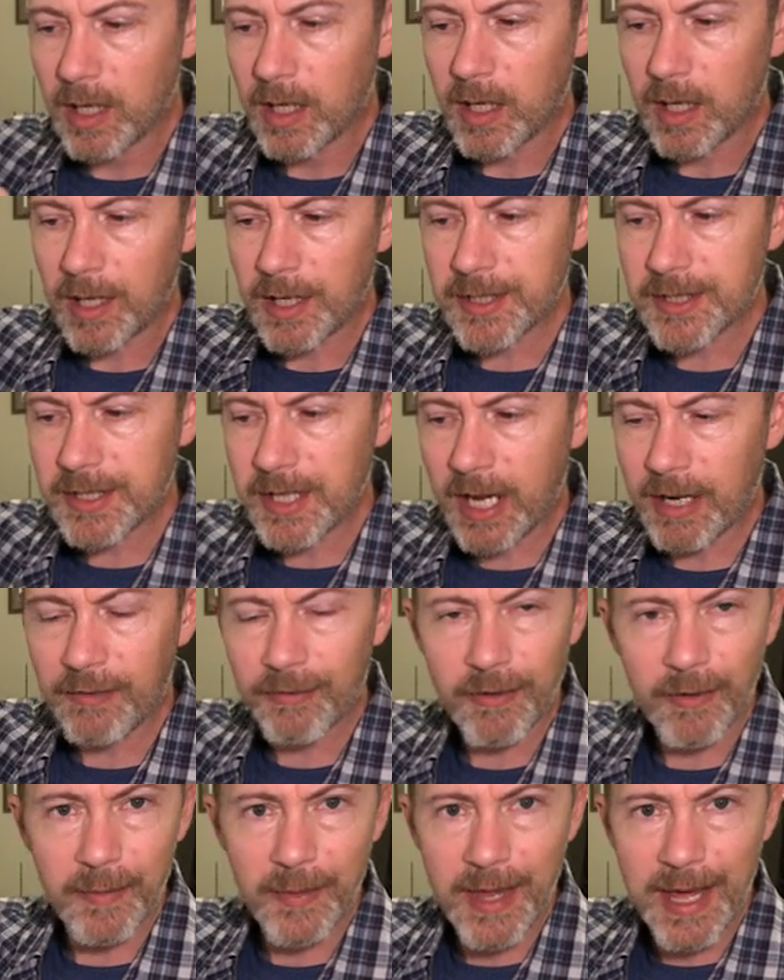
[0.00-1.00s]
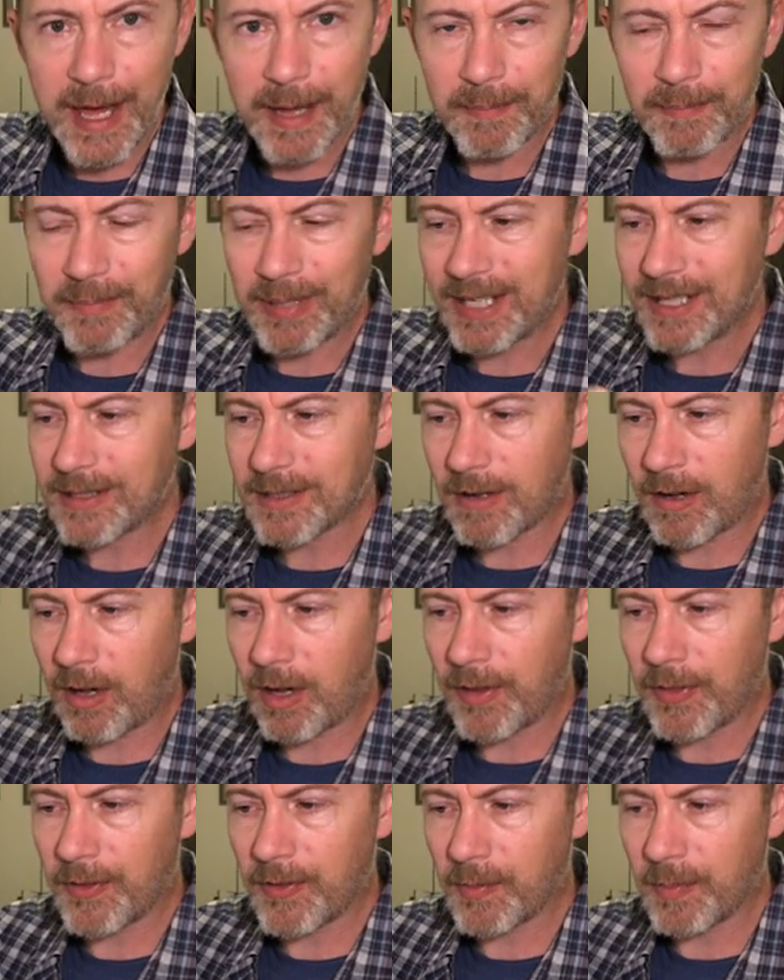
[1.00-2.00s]
Aside from that bit
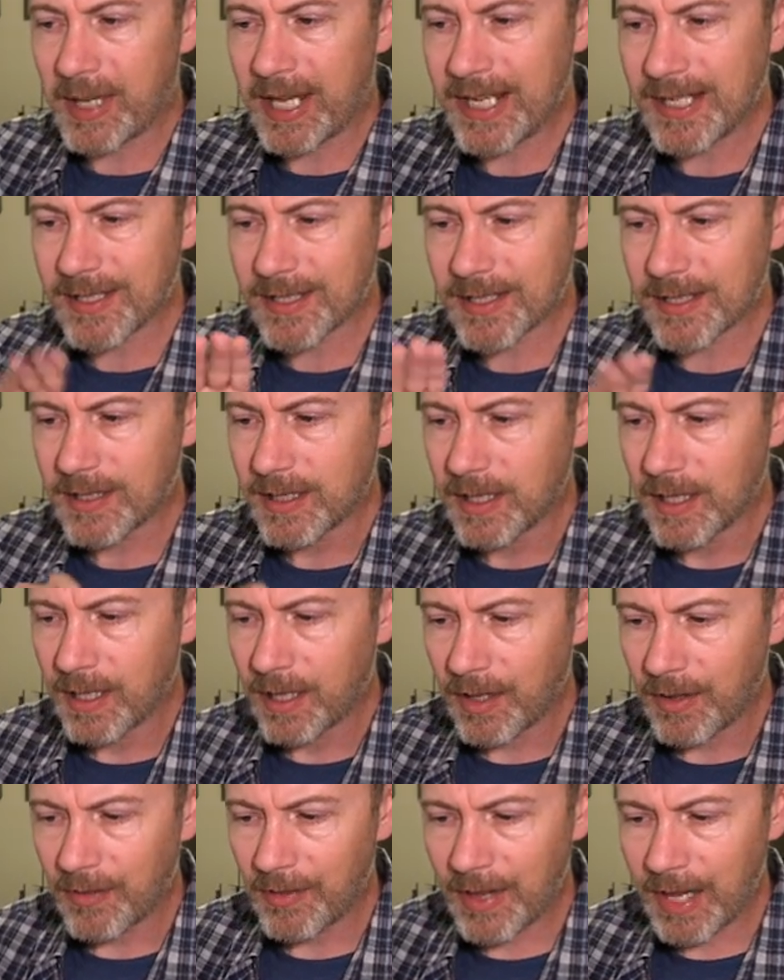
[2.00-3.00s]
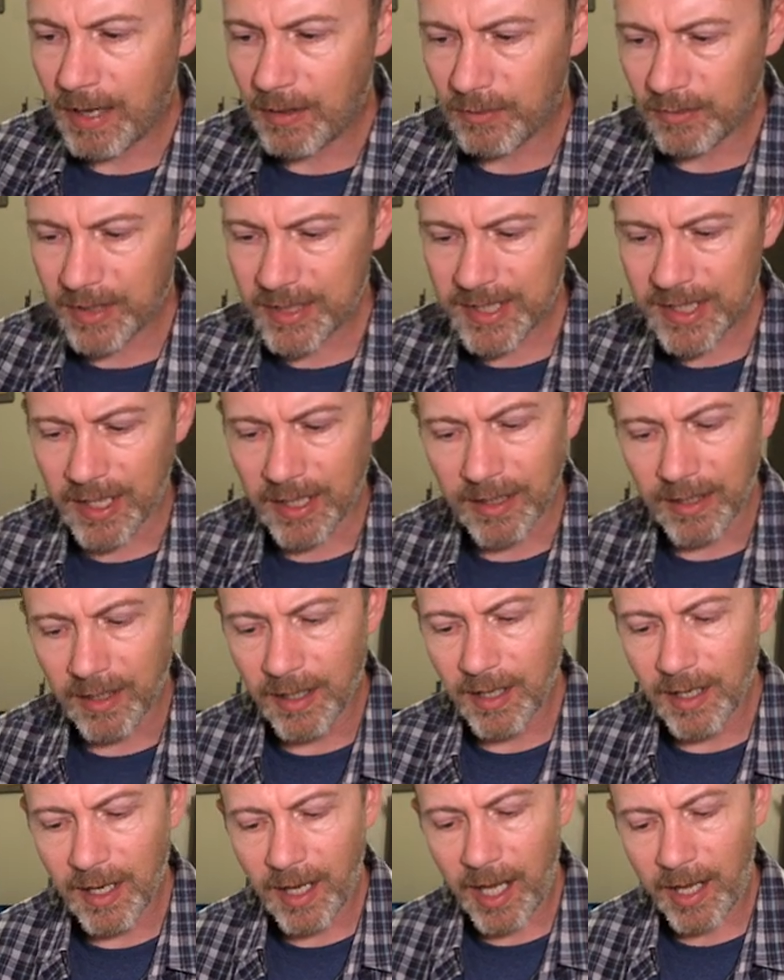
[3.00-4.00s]
on the base, that was it.
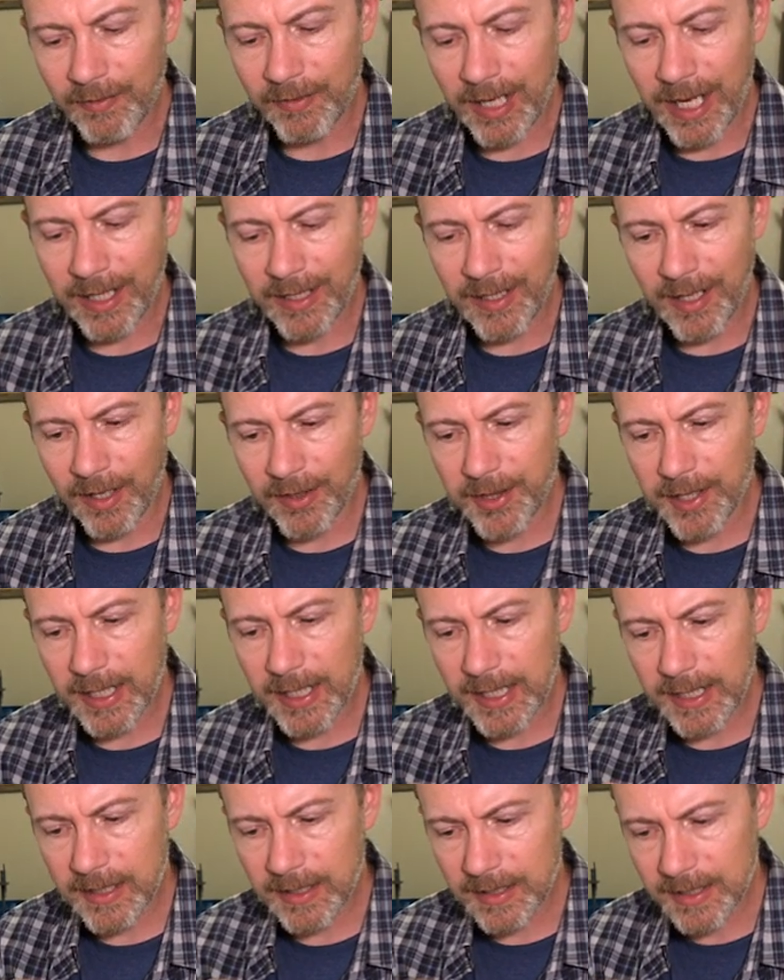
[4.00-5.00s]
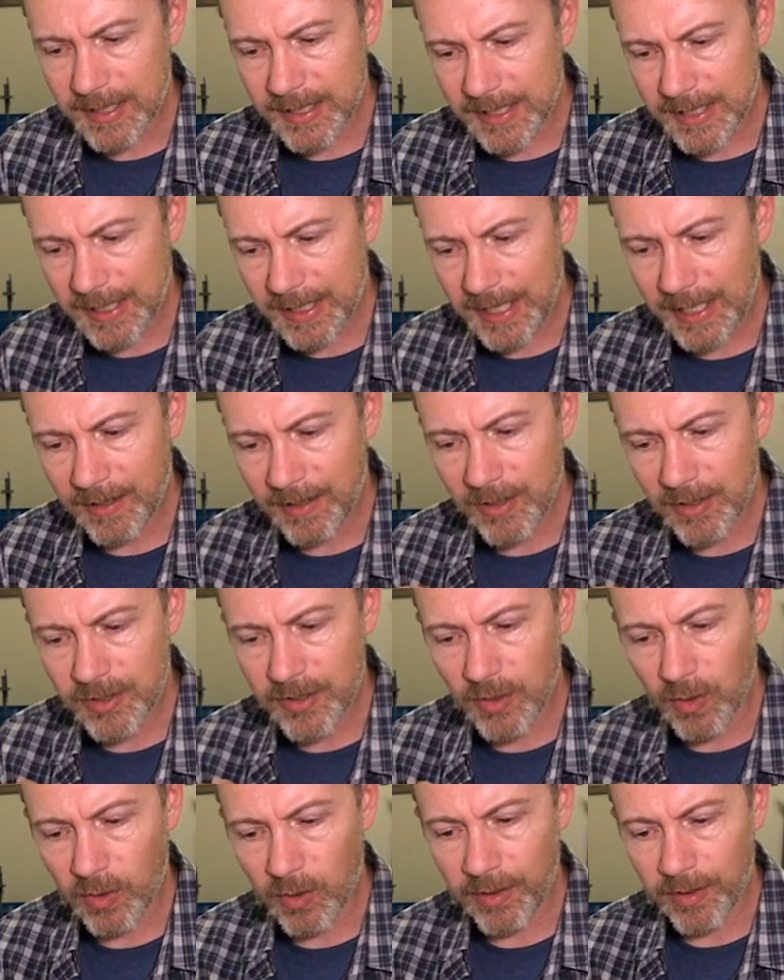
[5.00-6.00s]
I've got nothing in the scales
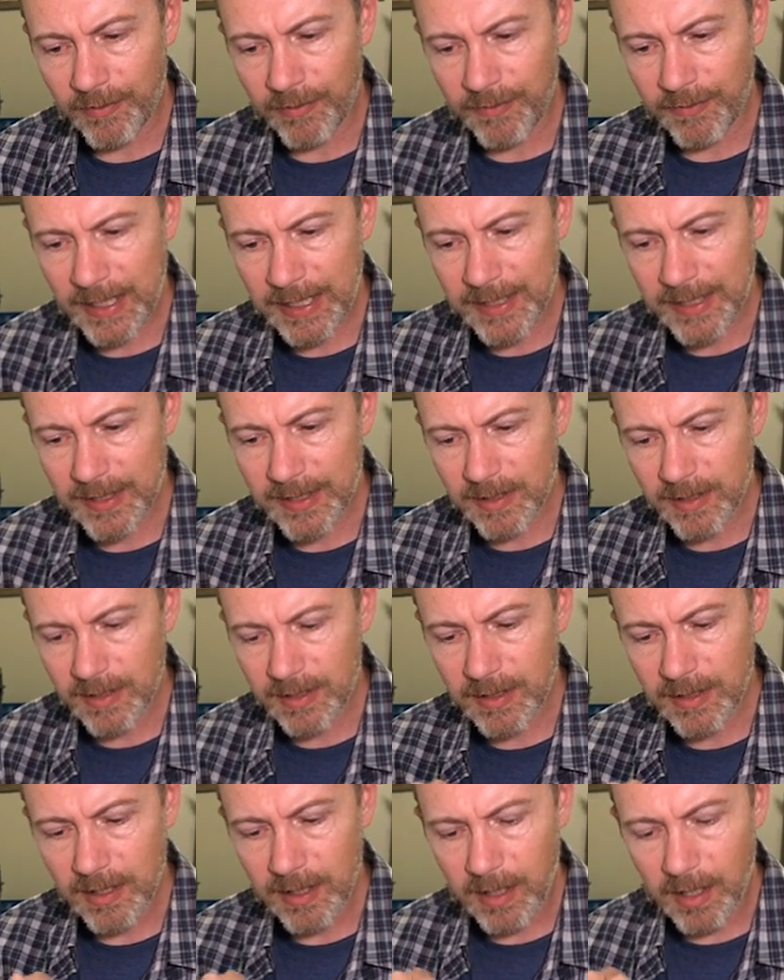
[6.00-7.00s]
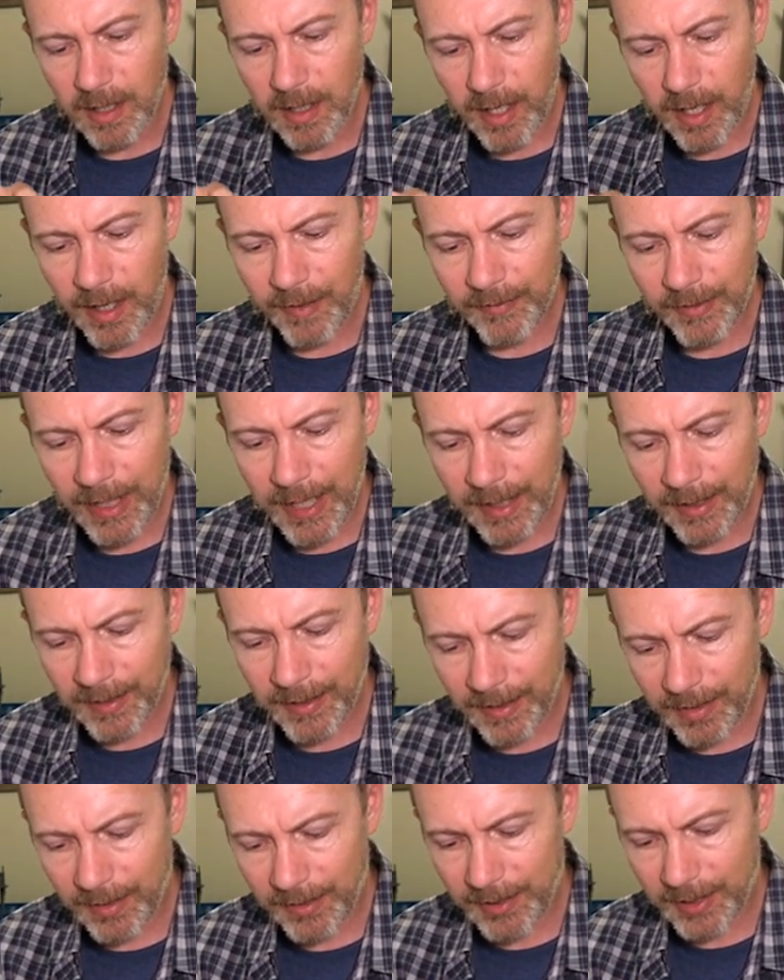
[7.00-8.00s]
or the faces. I've got
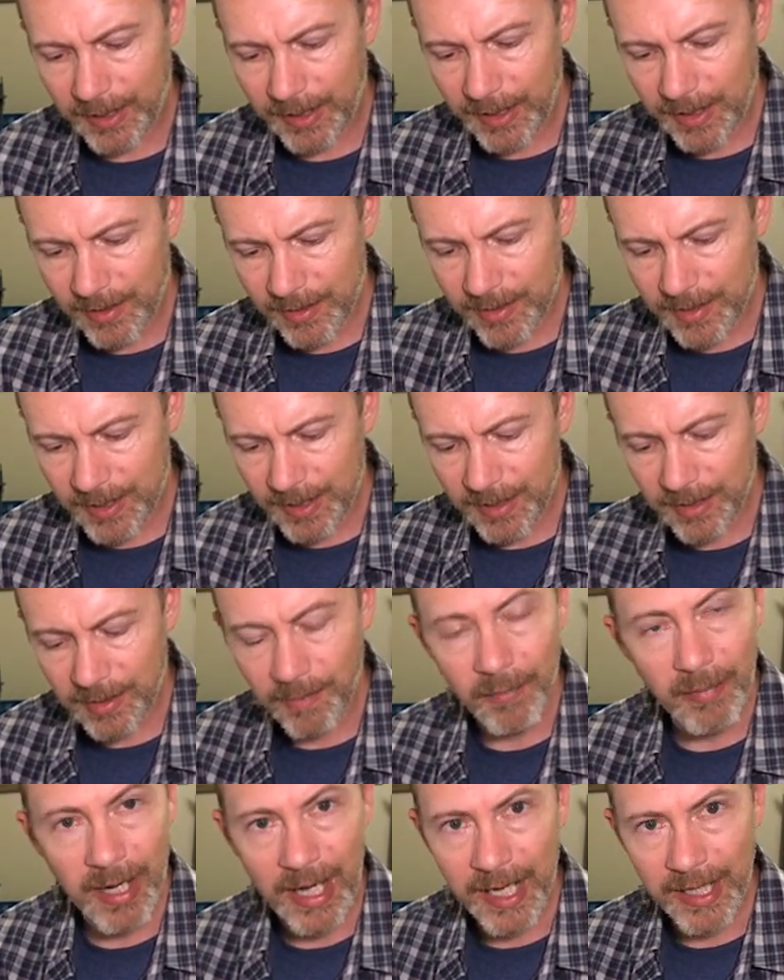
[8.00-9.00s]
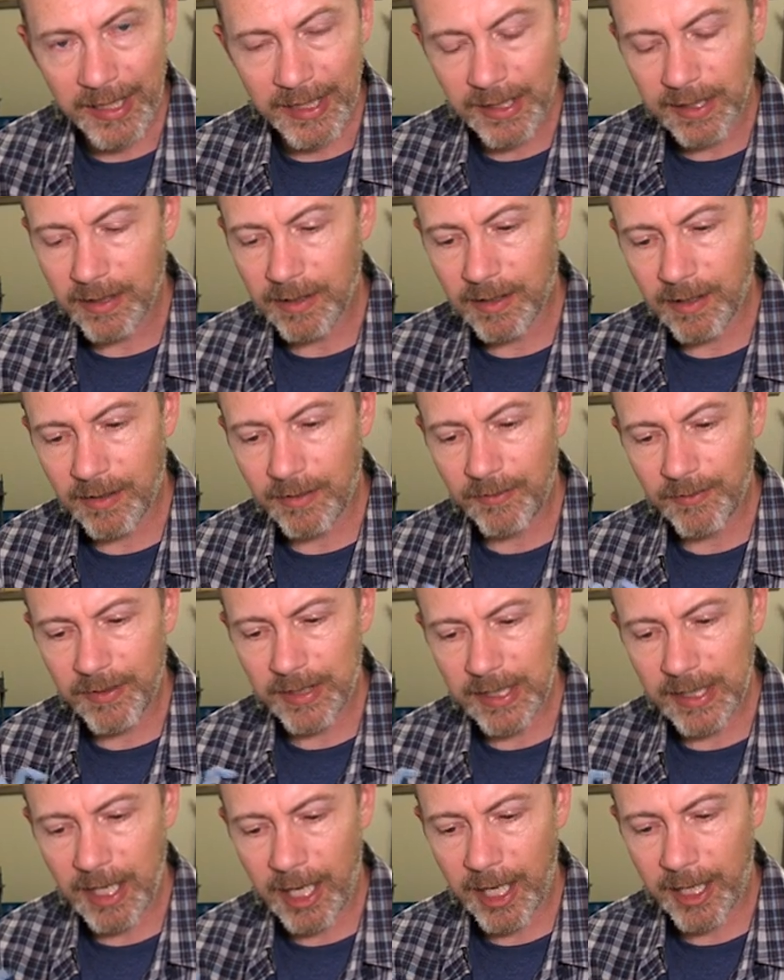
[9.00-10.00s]
nothing else in the body of
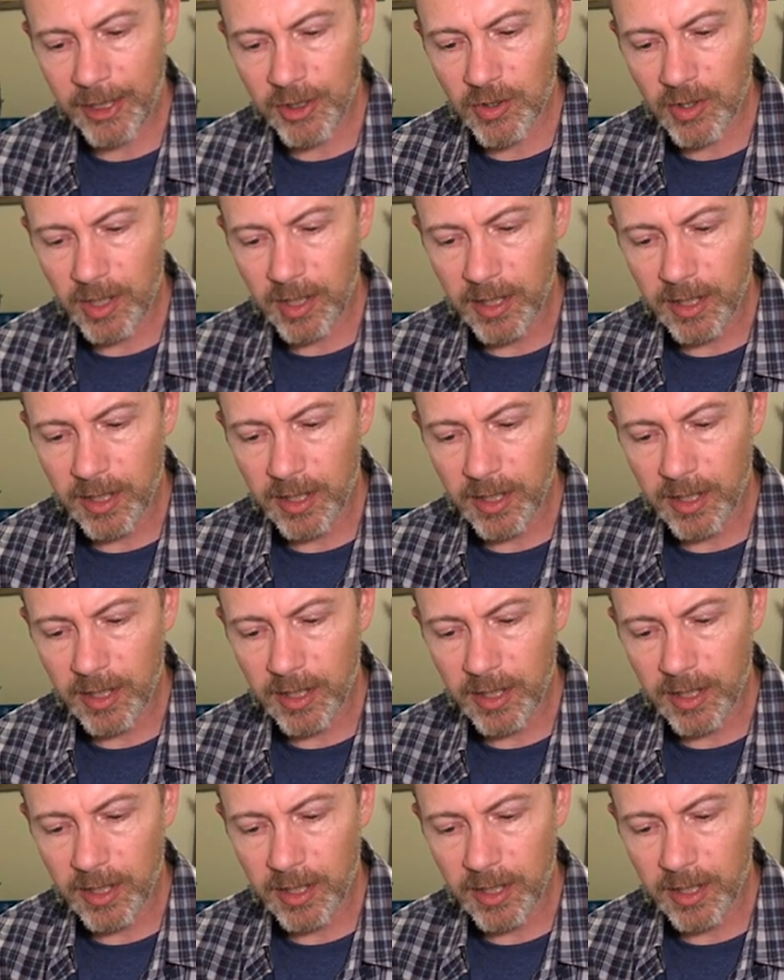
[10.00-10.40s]
the Hydra.